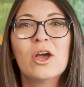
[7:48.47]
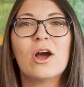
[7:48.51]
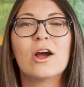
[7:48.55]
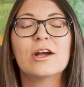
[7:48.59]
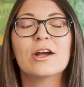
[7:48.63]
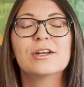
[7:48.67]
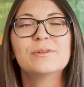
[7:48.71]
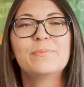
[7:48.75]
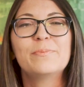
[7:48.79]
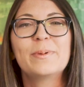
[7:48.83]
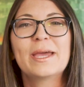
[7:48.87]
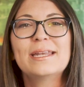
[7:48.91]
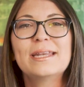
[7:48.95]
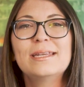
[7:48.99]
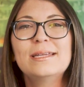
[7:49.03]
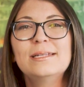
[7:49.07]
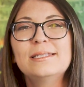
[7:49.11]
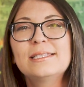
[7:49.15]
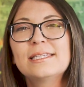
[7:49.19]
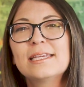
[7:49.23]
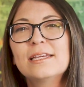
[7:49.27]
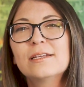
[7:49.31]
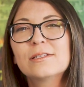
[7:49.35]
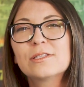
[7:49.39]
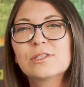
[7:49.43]
Our
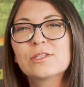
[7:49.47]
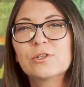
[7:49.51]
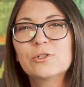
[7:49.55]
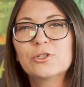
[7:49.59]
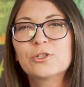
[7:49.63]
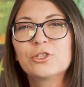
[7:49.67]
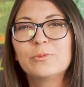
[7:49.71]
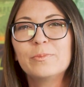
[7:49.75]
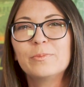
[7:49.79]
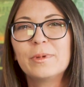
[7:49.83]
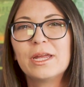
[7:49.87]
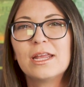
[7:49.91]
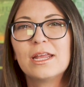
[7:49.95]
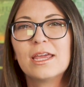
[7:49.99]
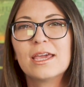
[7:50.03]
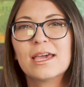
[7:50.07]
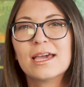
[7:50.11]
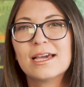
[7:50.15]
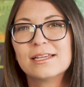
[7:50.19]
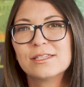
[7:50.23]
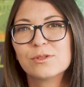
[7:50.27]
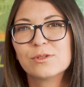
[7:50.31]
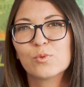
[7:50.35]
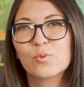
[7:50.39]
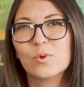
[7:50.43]
dependency on social media
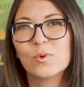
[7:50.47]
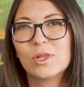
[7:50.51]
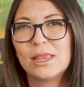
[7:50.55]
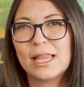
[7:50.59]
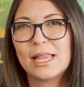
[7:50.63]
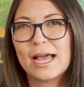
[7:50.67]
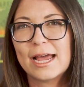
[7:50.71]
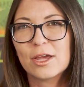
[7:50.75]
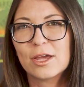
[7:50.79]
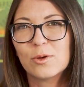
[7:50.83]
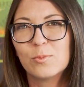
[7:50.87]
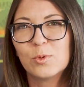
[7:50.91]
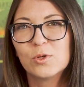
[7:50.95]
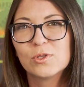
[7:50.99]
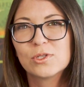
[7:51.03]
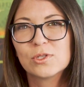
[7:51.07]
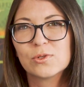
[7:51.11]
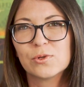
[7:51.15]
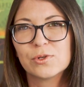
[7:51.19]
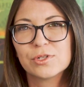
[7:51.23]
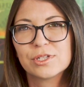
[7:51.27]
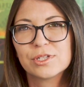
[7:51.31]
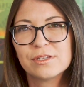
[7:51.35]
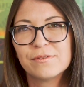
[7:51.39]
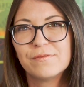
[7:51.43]
as a reliable
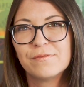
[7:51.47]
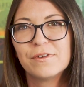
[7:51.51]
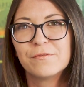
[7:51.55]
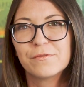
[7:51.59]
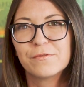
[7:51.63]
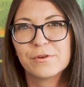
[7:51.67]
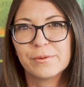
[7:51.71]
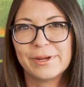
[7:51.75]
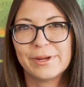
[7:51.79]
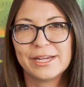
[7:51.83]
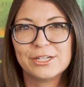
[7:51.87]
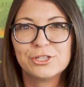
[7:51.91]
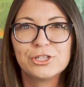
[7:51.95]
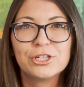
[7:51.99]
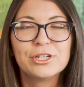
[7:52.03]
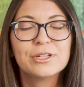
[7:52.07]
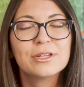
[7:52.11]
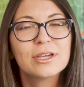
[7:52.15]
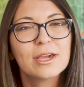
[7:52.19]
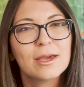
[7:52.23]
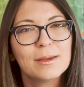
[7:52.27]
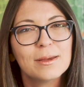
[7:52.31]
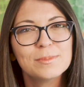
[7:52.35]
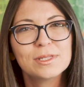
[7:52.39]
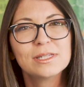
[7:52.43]
source of
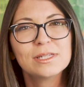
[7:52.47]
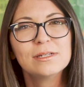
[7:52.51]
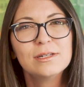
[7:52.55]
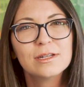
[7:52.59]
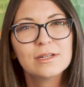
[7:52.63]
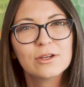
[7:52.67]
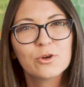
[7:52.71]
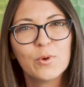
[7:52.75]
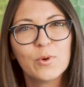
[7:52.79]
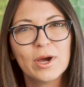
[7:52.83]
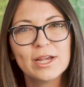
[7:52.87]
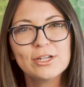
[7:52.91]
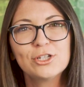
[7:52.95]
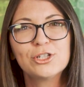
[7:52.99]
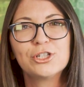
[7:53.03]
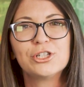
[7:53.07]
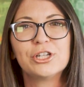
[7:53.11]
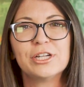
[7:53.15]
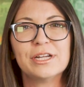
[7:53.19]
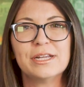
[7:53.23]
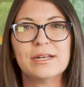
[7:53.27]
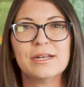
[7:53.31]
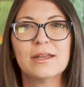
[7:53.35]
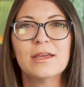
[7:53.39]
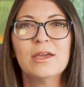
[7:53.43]
information comes into
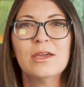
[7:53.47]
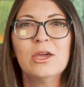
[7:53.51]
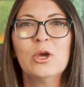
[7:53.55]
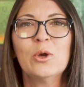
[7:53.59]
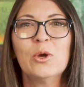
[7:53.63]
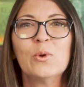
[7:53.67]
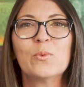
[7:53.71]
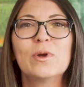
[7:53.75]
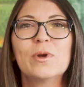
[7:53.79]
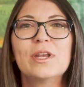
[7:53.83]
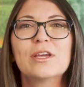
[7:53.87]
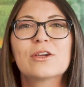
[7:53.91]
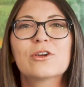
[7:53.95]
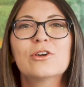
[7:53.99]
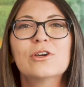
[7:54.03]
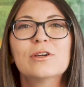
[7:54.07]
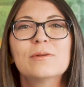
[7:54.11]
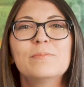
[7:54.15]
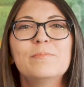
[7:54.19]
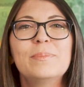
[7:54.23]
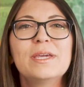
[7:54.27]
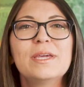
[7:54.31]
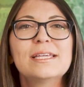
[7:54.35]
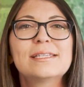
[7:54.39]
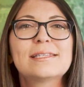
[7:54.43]
question when it
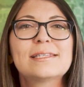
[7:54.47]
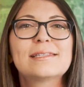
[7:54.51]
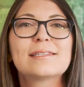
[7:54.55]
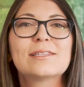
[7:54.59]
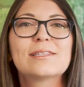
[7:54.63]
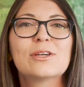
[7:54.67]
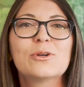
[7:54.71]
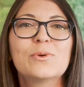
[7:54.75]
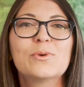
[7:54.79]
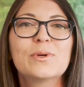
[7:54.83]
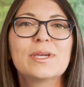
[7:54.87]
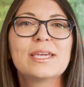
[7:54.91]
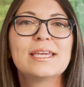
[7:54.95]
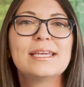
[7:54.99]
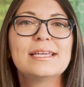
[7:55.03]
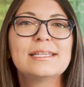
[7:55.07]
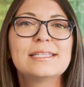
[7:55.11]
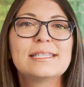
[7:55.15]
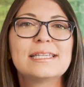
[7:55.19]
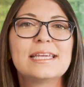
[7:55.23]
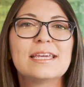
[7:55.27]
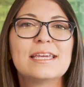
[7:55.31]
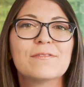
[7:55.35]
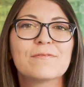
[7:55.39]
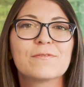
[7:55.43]
could be so
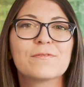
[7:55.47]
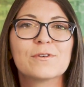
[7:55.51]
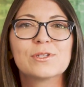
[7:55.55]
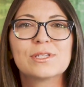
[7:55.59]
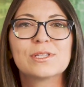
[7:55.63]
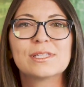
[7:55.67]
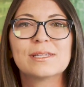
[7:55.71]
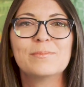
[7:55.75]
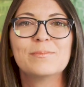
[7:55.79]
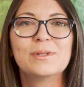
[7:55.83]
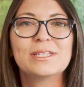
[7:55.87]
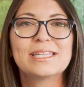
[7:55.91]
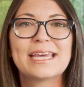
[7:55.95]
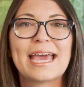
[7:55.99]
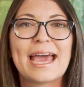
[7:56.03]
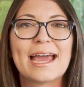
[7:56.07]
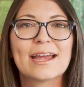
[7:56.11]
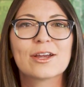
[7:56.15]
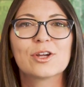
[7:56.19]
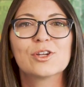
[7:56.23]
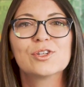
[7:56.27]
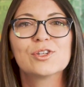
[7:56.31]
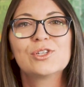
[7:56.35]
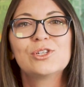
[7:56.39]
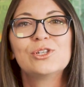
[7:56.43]
easy for some
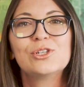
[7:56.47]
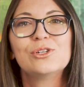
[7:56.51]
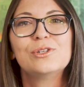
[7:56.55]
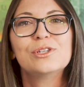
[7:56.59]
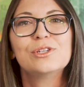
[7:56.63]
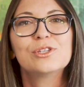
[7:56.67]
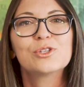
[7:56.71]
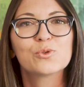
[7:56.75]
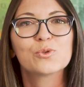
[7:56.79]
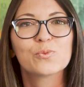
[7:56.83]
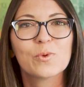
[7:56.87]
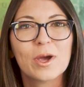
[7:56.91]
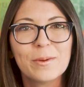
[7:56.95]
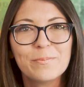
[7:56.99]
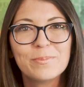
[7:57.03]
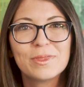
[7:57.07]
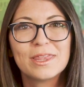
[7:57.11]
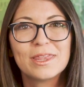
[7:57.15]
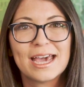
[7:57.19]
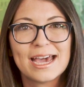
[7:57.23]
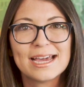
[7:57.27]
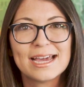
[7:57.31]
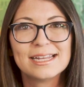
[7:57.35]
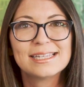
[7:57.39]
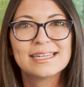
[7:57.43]
attackers to
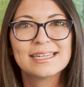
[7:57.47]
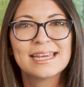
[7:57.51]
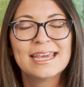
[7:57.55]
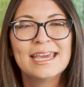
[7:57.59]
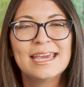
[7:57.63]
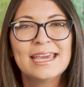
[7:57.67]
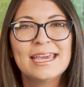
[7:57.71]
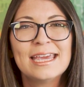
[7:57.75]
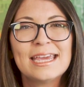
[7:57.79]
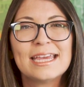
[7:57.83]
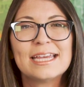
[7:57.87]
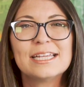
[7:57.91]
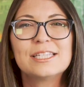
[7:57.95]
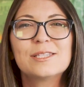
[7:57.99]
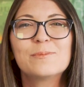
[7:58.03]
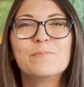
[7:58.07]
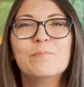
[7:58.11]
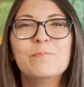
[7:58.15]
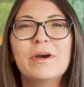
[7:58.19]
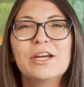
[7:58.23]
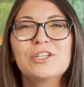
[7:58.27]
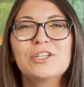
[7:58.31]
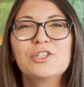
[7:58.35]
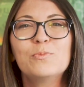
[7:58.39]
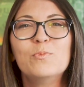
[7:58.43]
disrupt that. It's
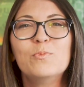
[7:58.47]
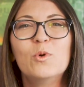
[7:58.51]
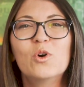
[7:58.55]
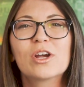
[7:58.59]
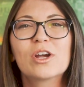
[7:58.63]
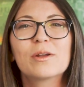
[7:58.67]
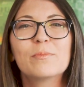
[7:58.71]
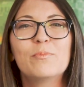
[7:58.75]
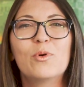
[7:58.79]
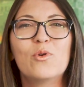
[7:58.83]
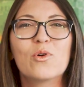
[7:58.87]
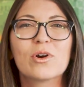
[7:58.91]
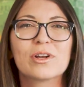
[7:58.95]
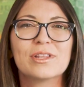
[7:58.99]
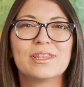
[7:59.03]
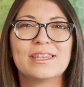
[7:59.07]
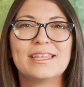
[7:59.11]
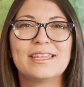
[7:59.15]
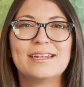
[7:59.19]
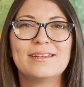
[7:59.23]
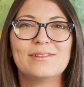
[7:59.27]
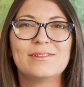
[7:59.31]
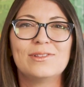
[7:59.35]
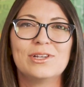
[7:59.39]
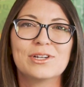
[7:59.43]
much more important
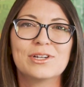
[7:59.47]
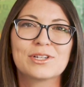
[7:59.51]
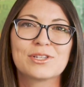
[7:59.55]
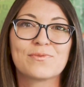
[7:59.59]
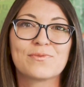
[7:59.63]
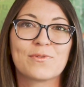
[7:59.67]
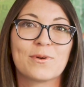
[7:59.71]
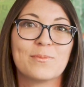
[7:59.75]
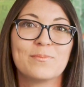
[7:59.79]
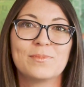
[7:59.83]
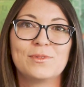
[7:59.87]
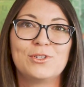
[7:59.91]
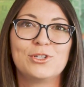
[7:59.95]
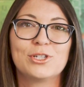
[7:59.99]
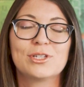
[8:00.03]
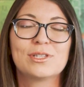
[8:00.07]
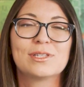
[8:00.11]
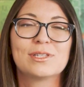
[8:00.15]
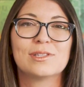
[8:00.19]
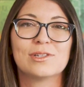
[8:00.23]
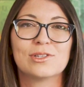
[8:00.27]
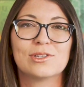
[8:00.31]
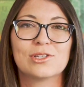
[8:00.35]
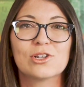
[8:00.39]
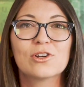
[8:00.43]
than it looks from
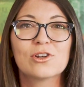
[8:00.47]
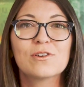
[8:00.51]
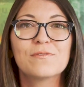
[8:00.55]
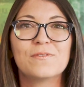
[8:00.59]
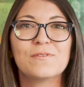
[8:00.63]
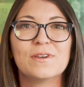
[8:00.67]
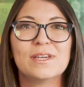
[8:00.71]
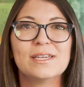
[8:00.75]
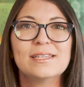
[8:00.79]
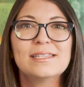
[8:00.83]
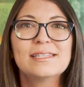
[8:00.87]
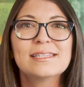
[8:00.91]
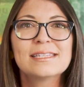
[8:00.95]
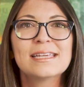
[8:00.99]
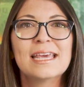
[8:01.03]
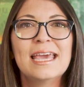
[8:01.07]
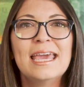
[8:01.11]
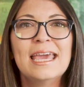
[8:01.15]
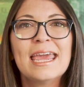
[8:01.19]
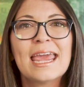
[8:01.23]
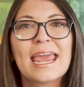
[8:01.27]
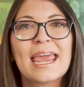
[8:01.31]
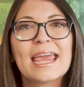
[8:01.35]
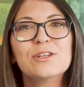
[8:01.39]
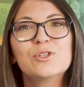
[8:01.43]
just the surface,
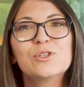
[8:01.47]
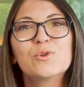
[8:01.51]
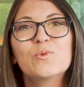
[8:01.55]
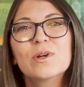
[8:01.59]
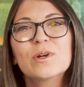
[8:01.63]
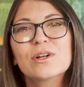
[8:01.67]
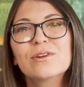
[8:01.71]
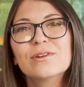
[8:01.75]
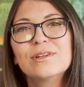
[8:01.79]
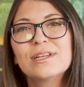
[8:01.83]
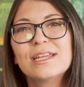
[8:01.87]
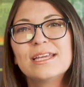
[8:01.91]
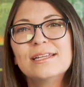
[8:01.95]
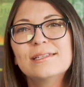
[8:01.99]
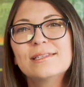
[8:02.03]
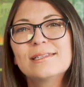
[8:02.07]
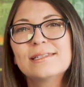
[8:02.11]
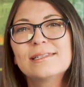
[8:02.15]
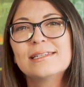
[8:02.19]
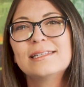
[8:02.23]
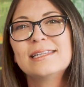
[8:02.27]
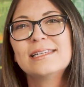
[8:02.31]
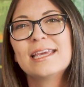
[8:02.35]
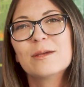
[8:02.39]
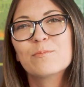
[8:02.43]
and Twitter needs
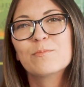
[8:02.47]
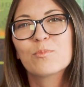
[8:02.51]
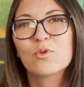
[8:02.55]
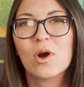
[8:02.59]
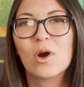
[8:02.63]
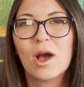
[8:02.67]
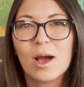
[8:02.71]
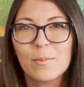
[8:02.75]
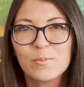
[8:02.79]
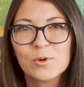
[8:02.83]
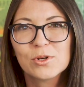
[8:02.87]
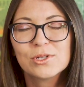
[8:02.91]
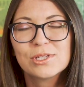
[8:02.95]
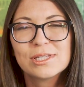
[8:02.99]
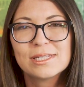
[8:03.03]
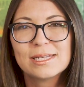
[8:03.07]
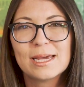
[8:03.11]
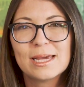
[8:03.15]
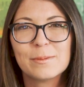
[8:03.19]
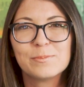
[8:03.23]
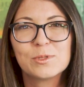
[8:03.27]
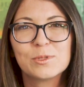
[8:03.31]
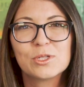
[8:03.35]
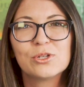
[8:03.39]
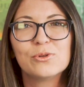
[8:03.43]
to take proper
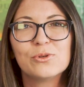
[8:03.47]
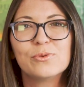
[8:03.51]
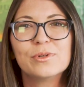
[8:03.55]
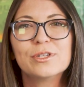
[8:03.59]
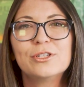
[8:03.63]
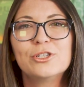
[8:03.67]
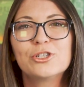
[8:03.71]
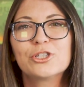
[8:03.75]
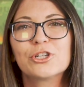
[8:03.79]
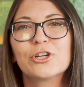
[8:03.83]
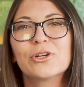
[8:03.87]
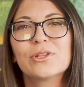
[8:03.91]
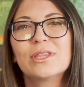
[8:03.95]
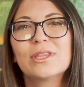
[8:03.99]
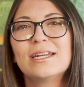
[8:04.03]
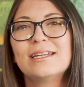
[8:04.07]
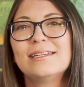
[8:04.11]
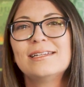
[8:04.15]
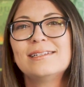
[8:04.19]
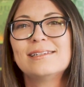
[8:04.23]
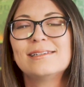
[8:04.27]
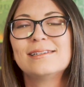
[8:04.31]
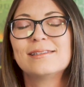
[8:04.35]
steps to ensure that it